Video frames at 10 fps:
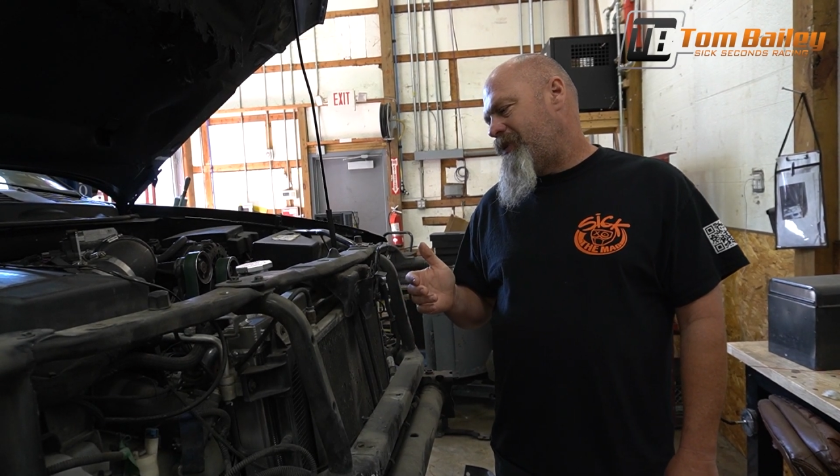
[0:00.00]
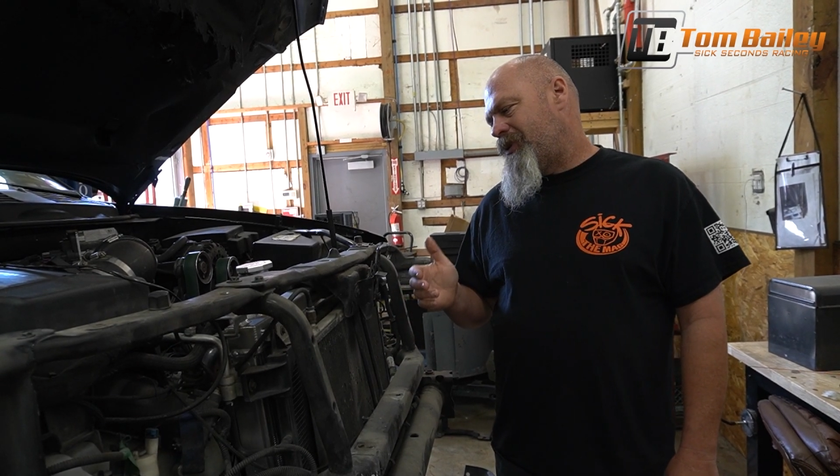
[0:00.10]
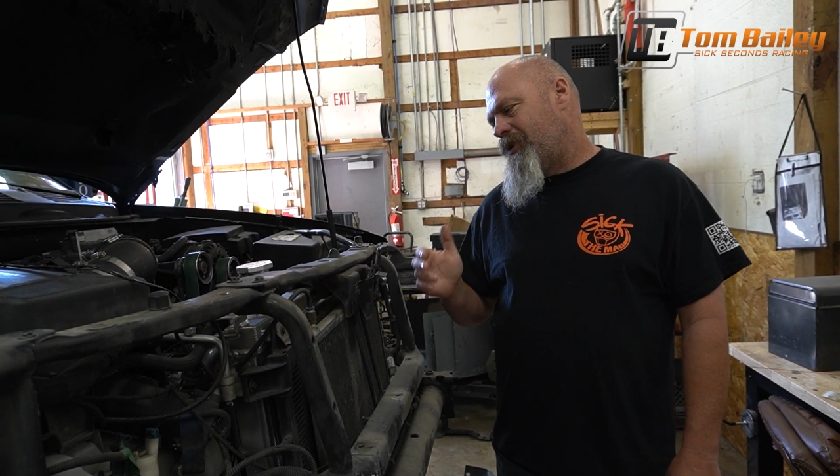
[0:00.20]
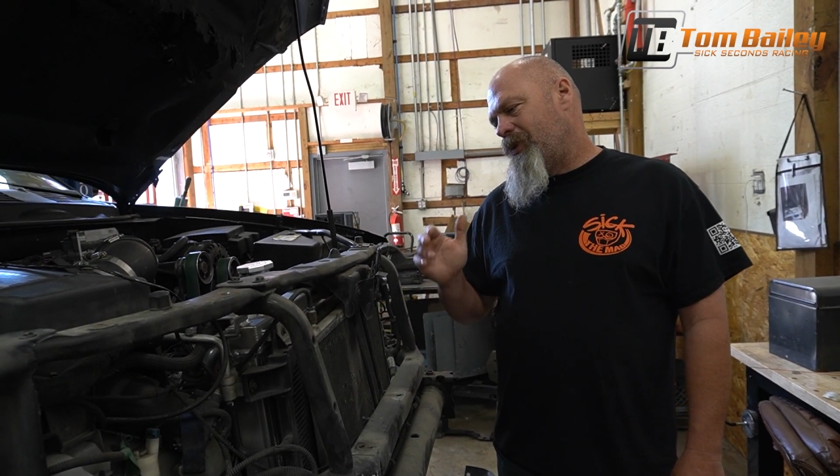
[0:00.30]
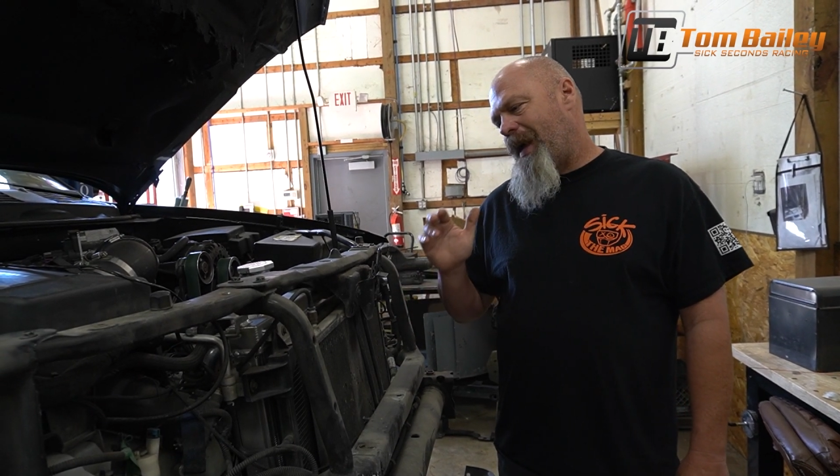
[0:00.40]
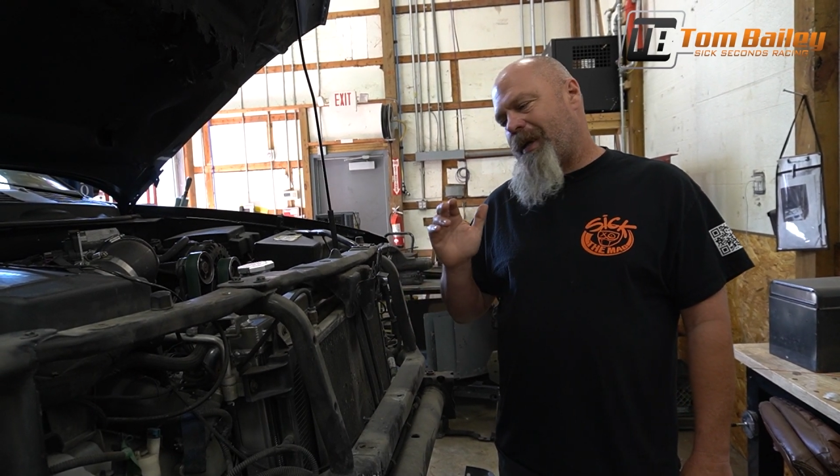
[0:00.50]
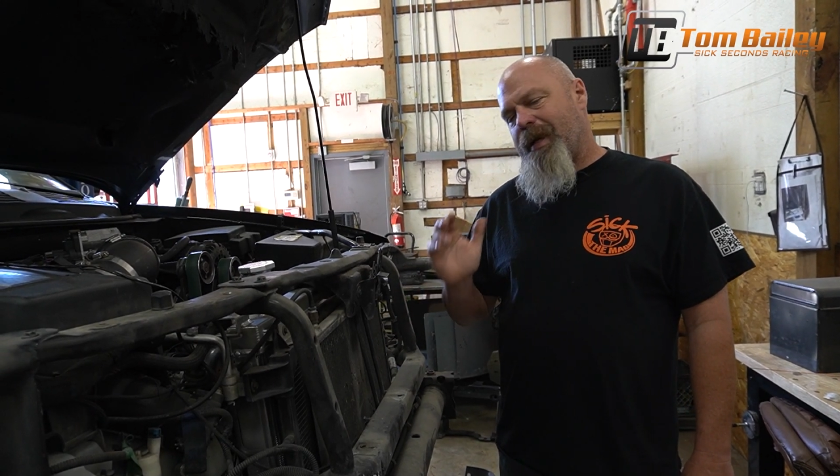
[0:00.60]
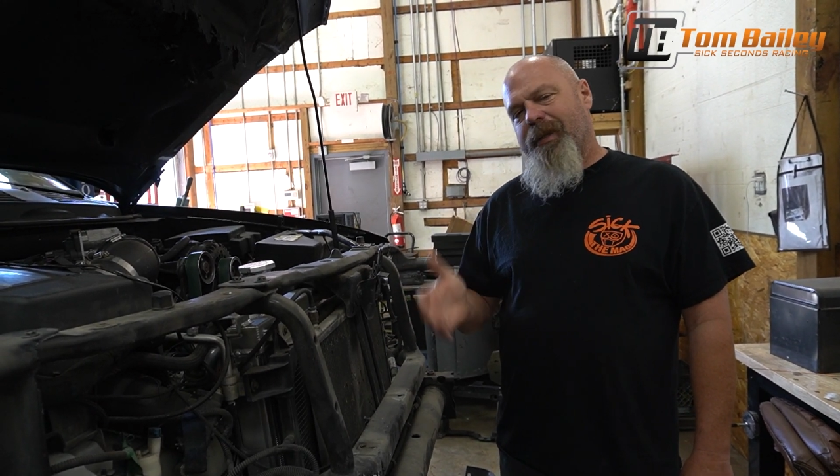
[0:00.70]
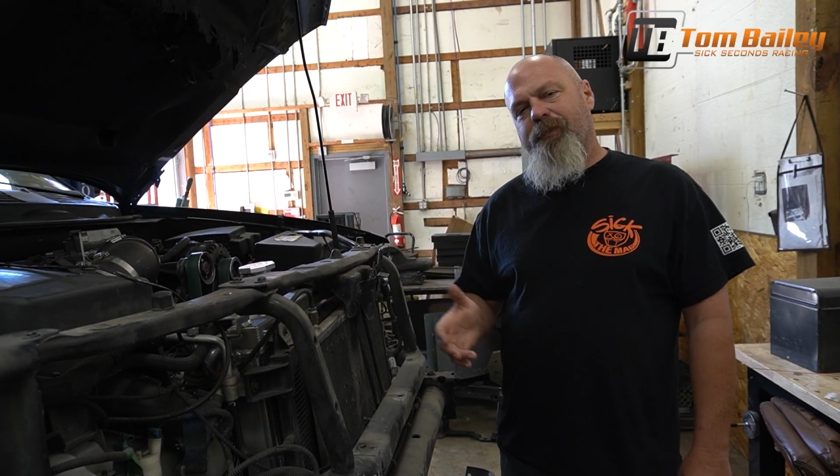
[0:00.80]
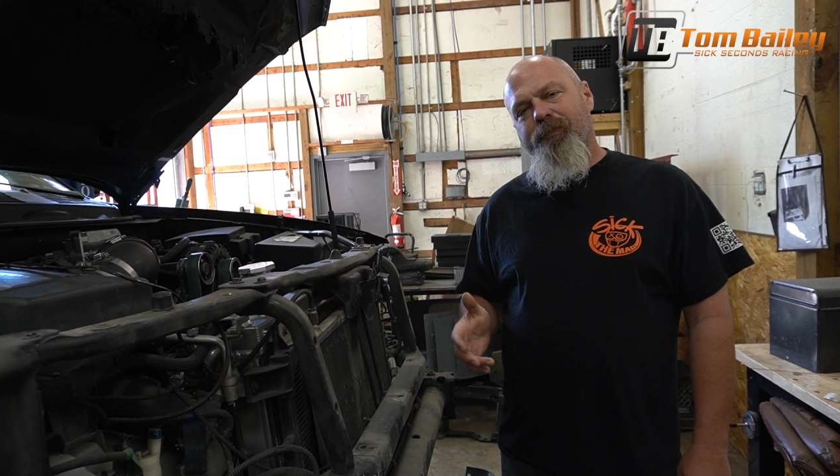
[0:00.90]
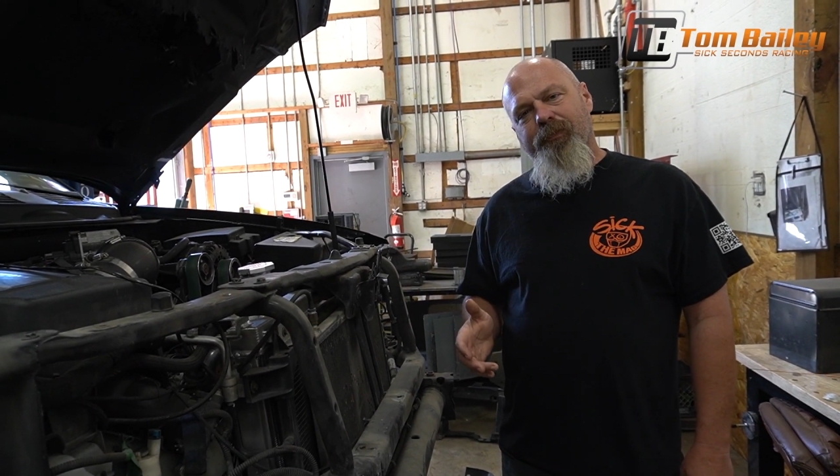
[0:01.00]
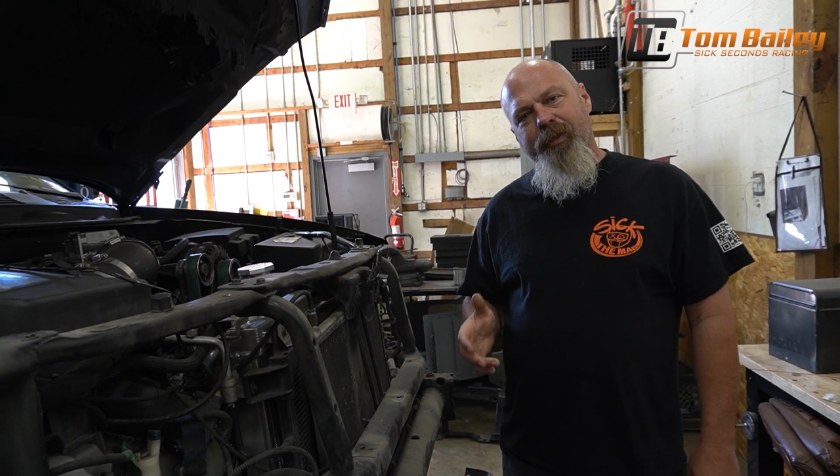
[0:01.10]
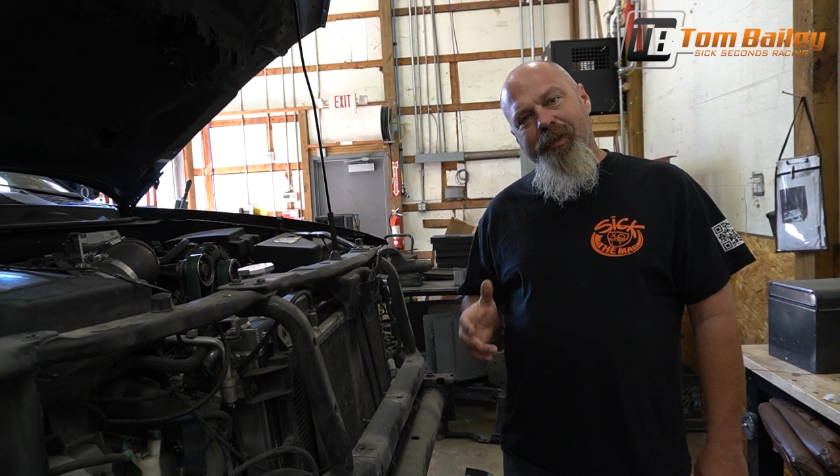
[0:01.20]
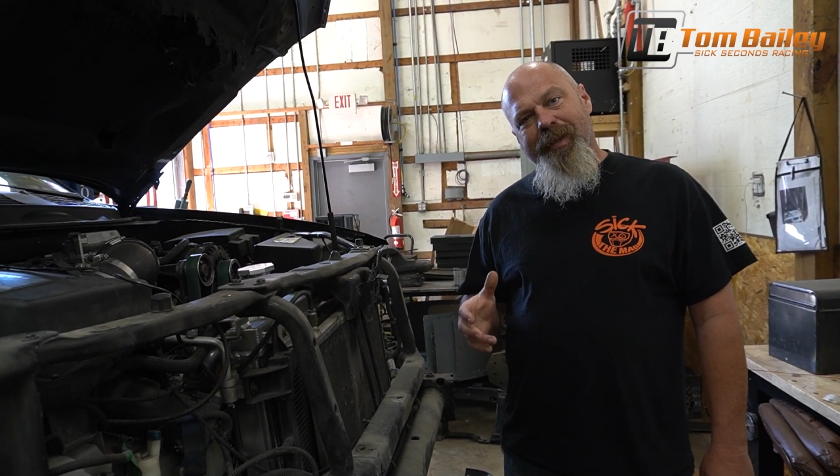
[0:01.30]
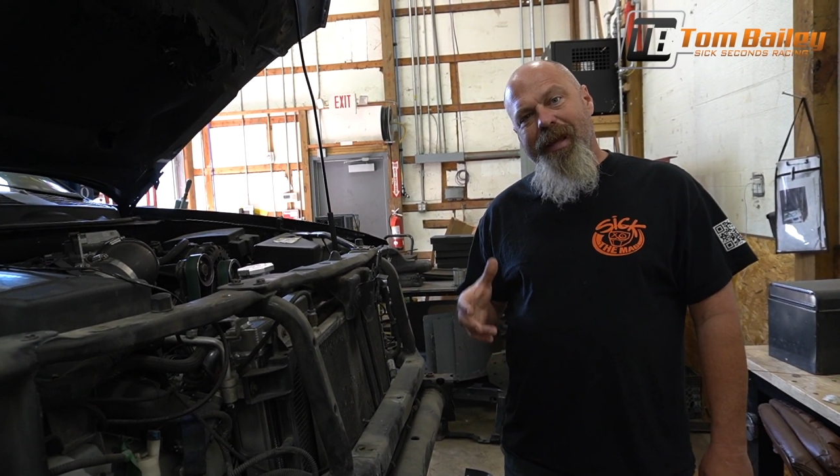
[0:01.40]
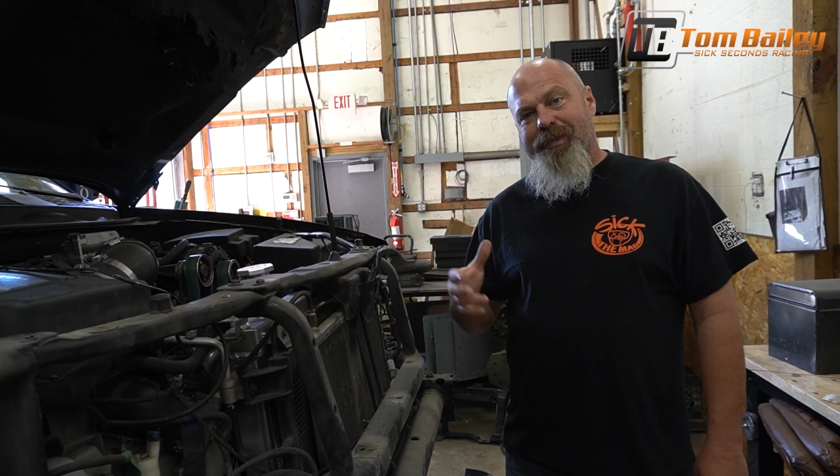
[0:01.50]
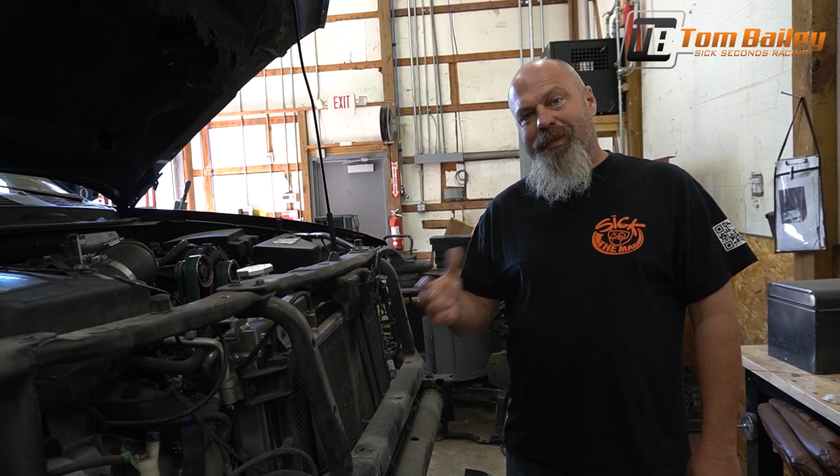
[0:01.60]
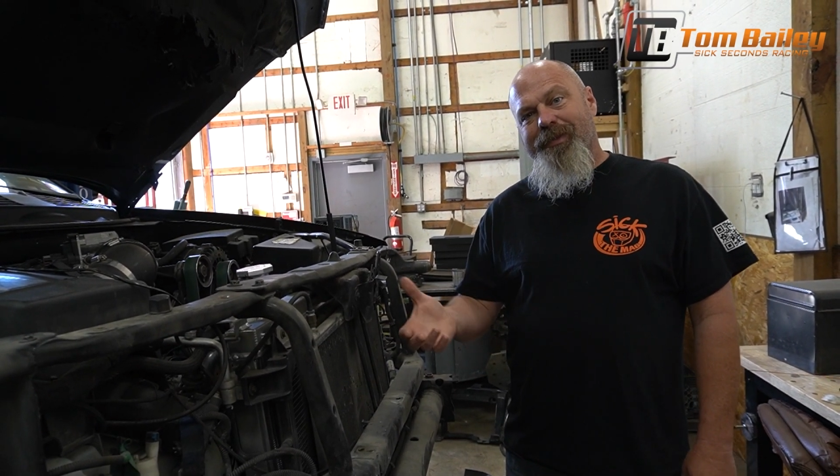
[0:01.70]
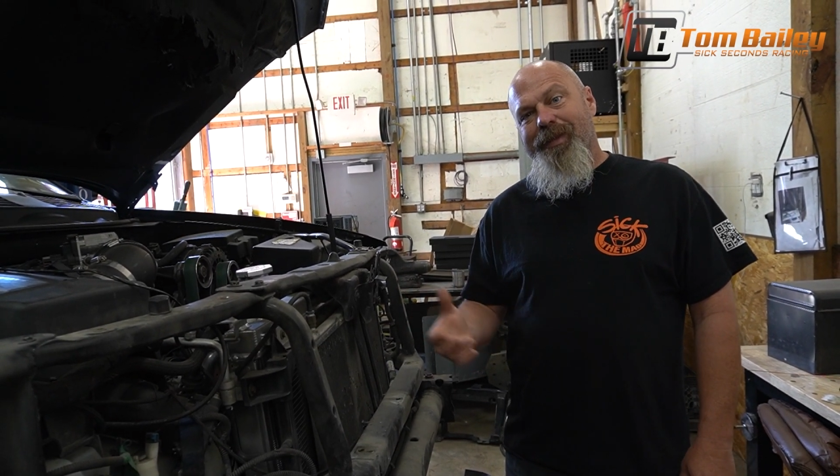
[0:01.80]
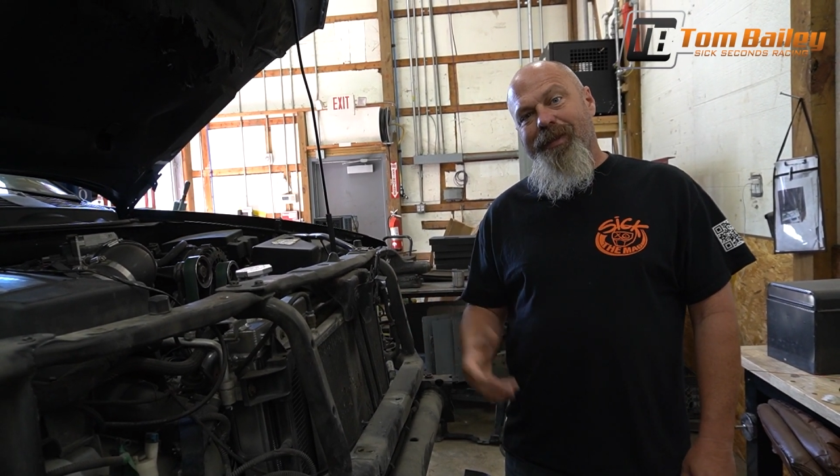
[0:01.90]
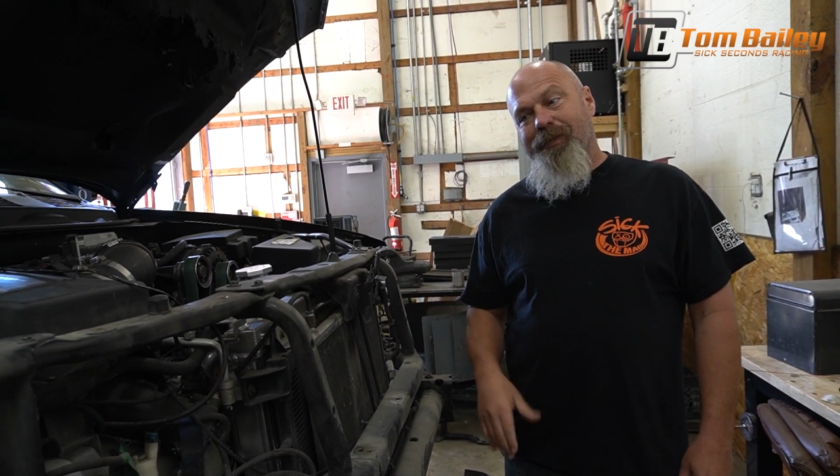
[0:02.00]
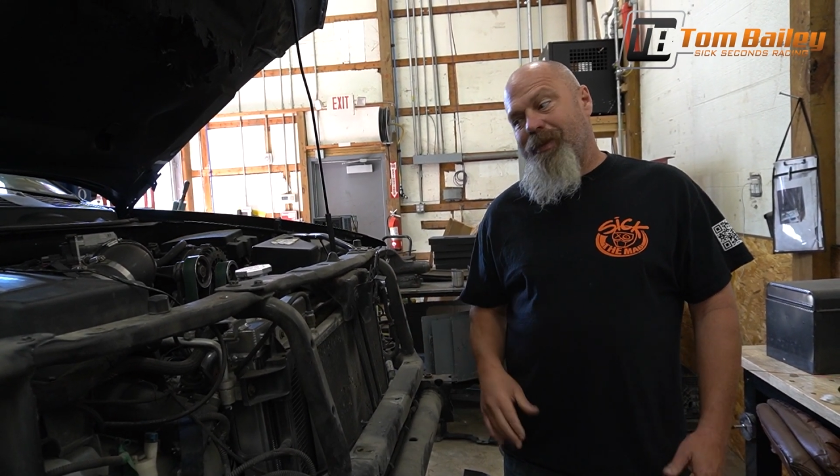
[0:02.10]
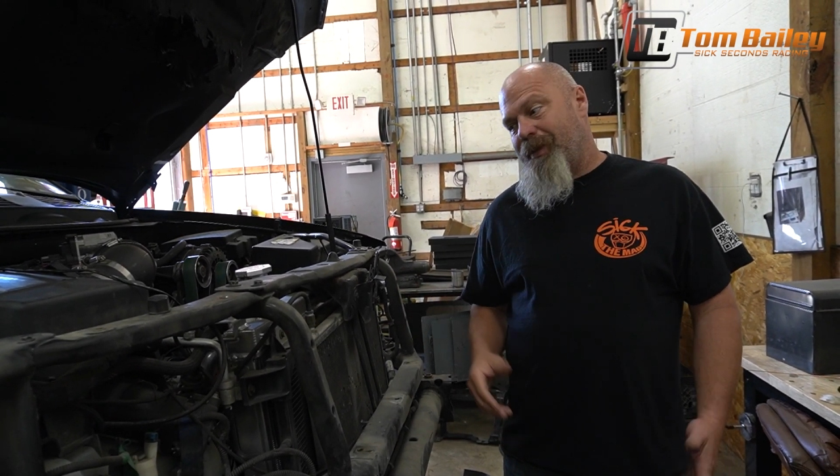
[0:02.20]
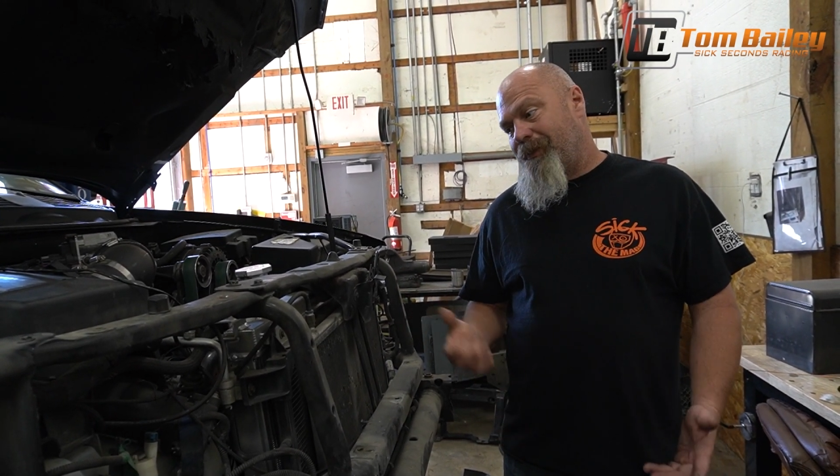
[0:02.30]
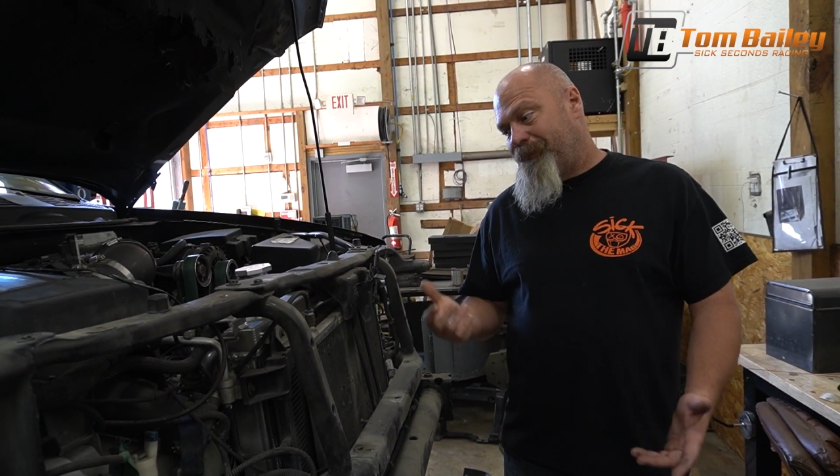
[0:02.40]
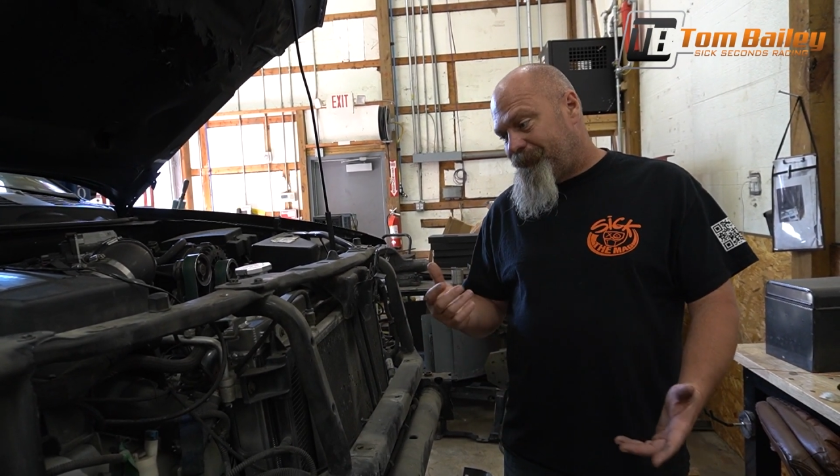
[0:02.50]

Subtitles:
So that kind of has this sitting that